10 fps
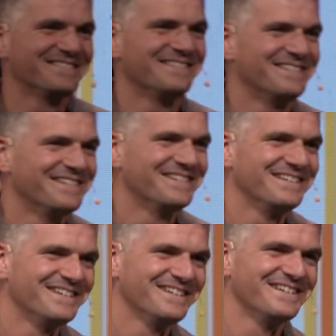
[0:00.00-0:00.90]

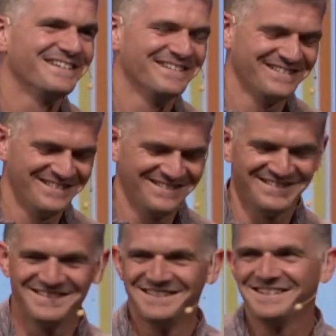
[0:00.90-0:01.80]

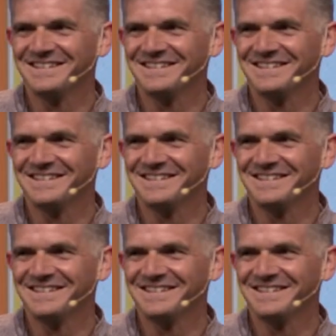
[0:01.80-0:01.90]
Nobody speaks.